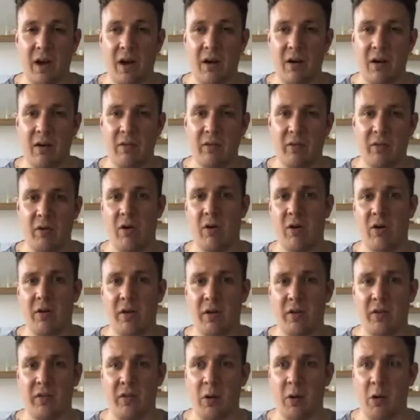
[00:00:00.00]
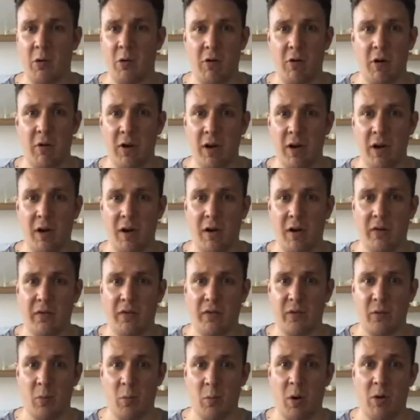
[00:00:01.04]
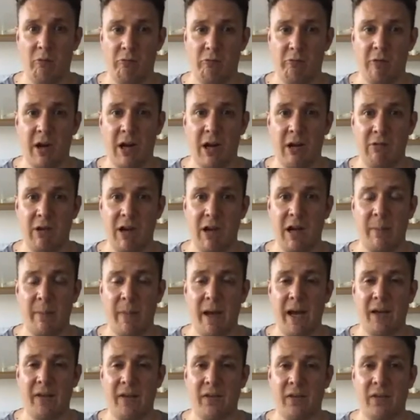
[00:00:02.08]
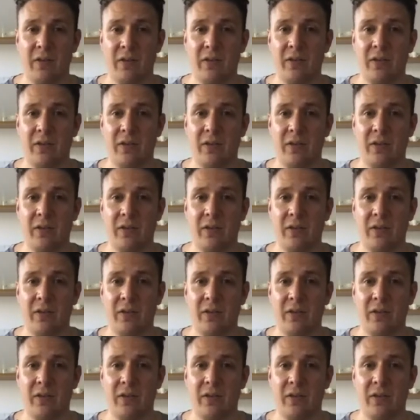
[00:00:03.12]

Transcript: of God, into our own hearts, to what really, really matters,